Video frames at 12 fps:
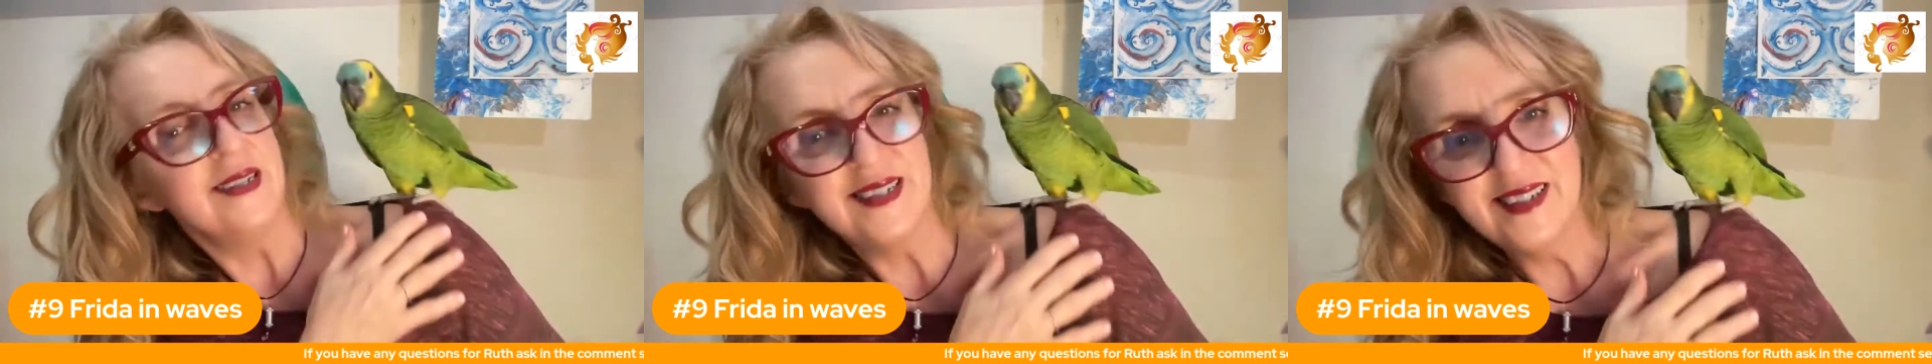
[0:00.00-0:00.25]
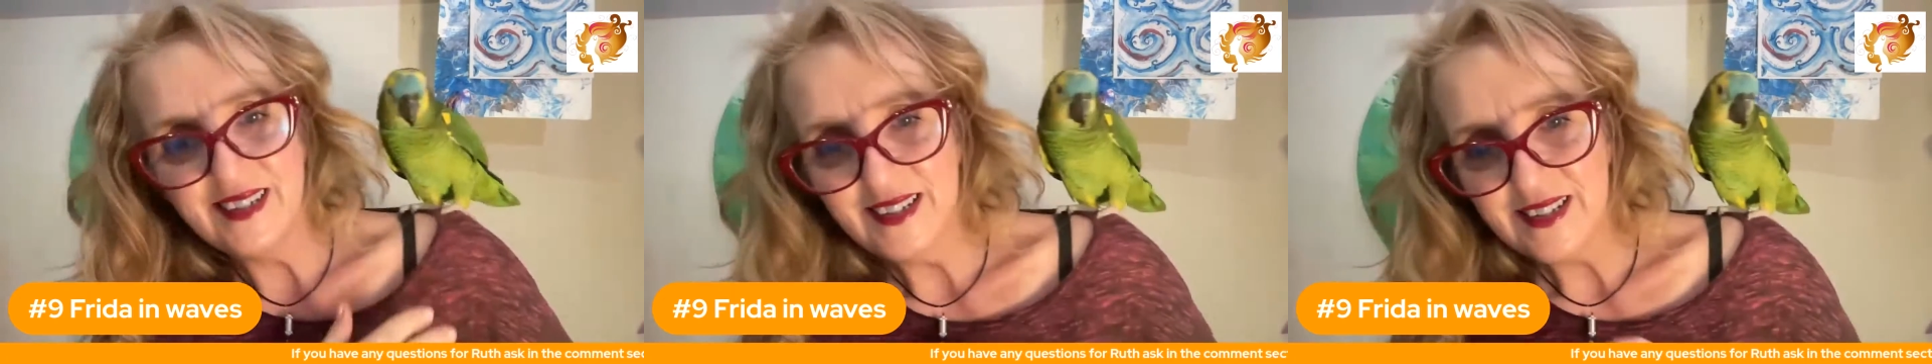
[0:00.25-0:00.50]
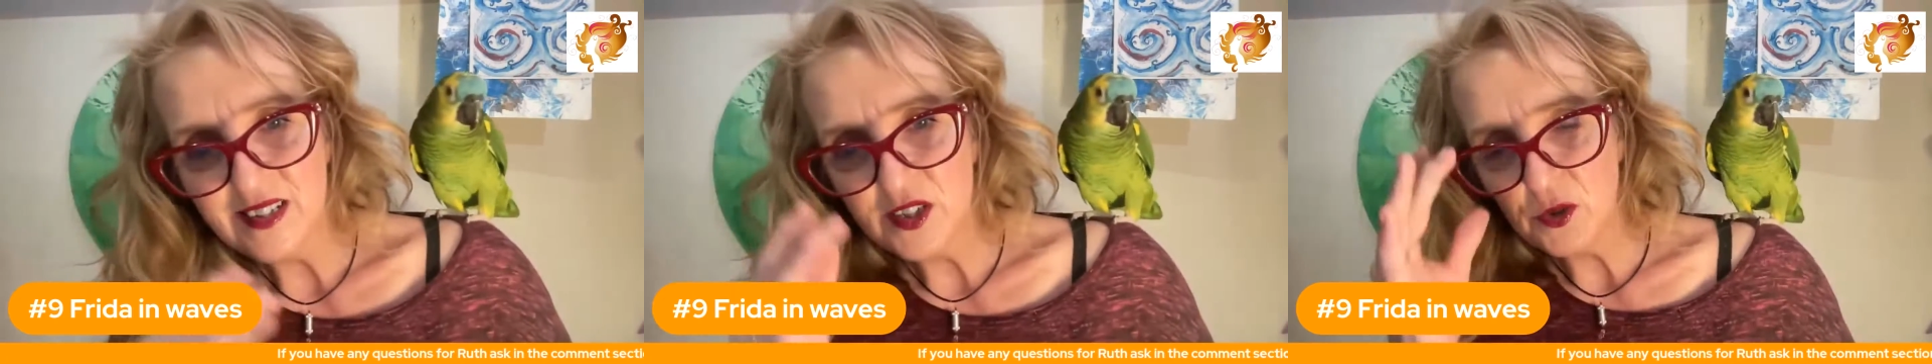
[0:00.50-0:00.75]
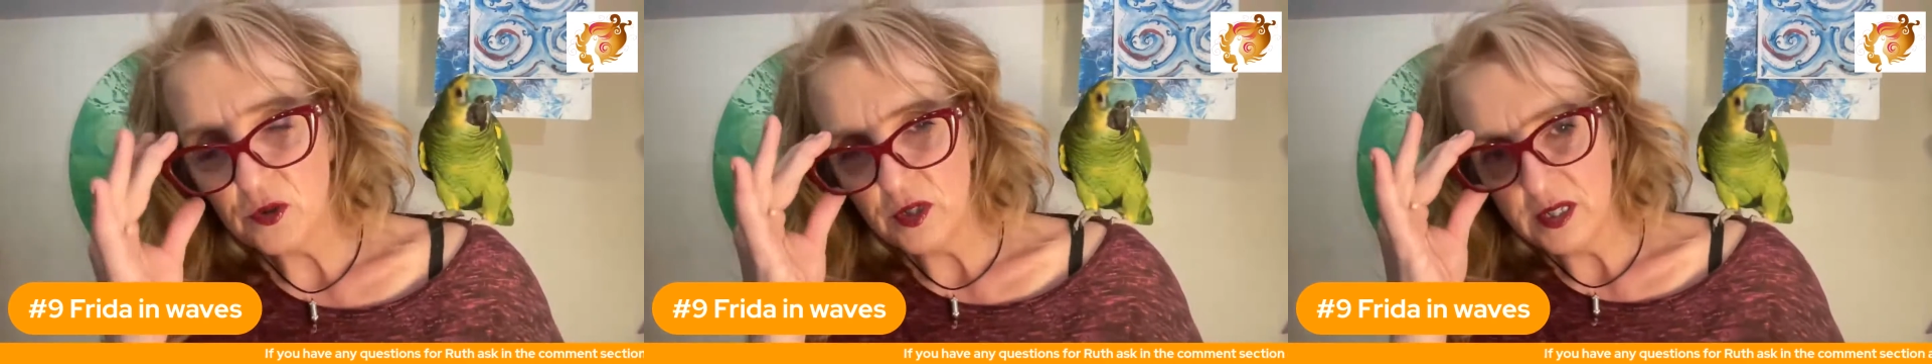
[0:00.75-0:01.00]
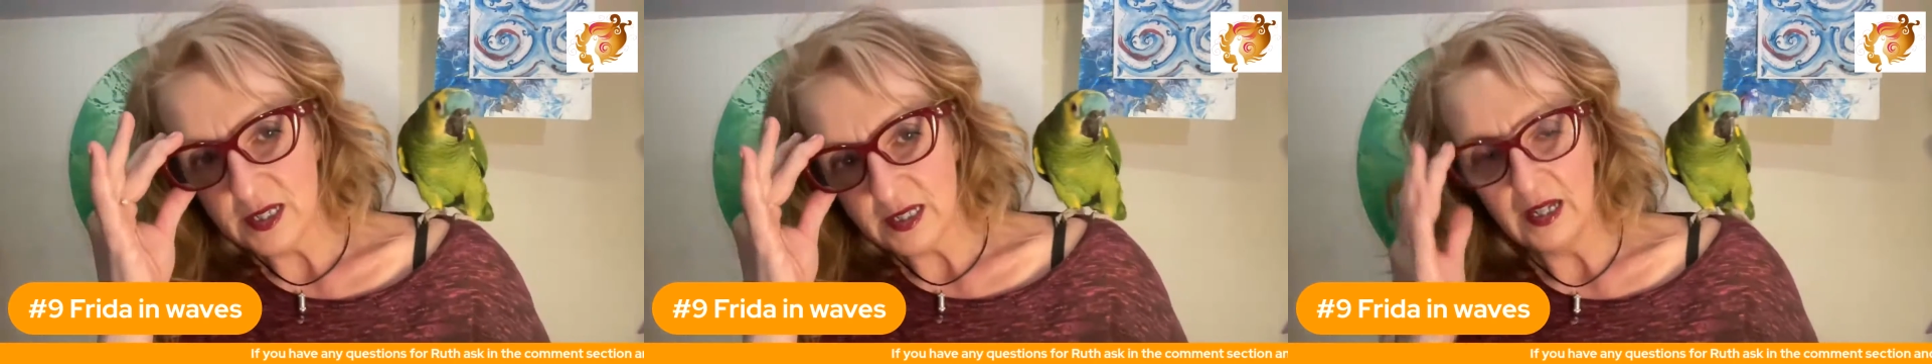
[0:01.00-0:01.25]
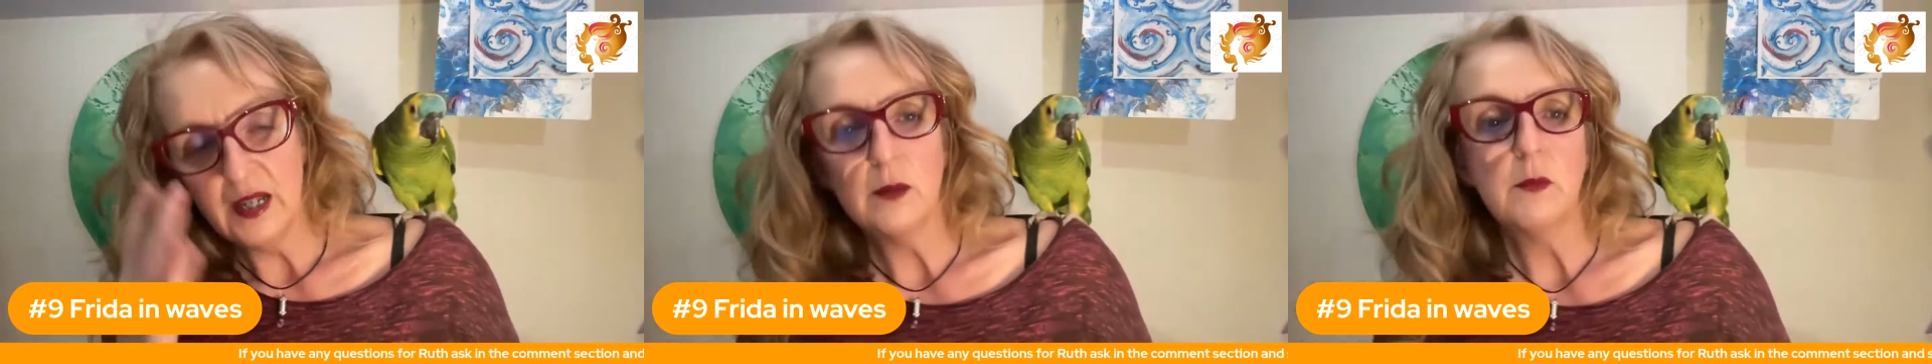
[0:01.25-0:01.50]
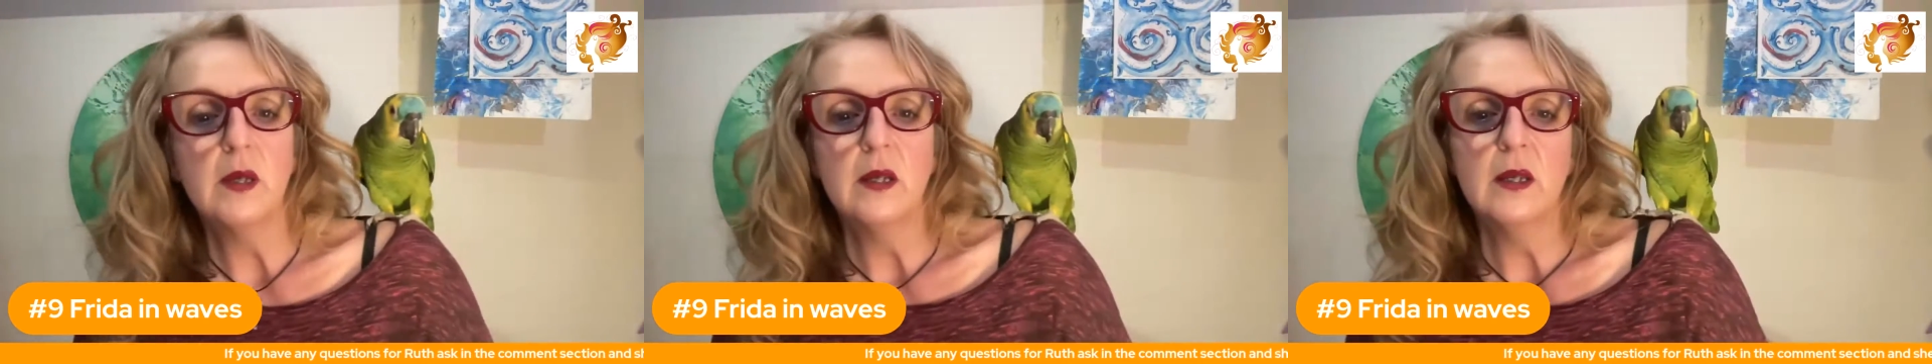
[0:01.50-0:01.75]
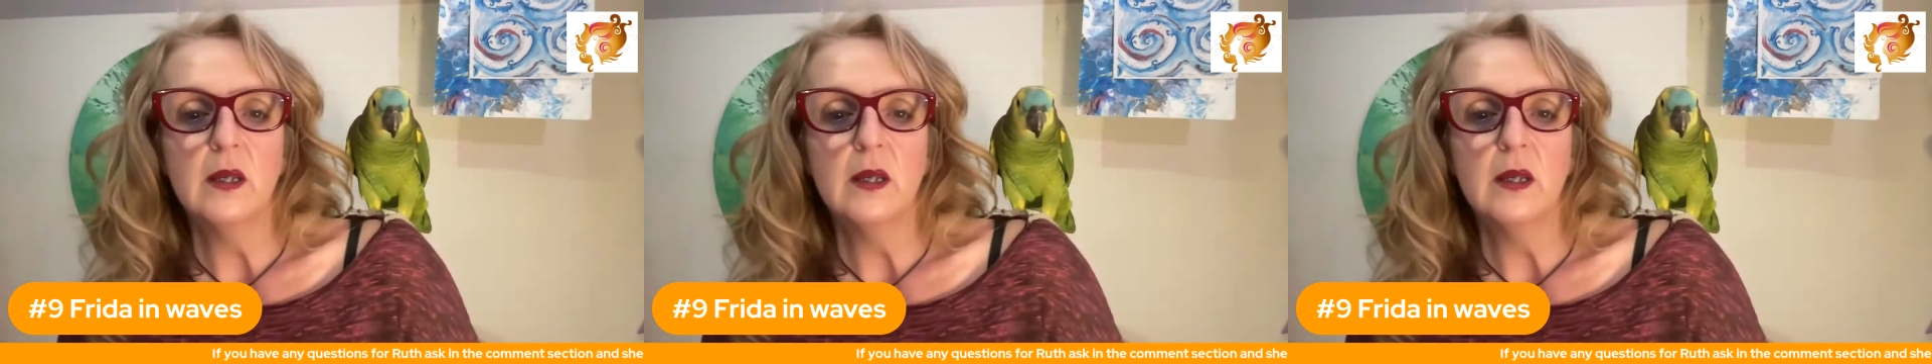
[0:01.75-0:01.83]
did a story slam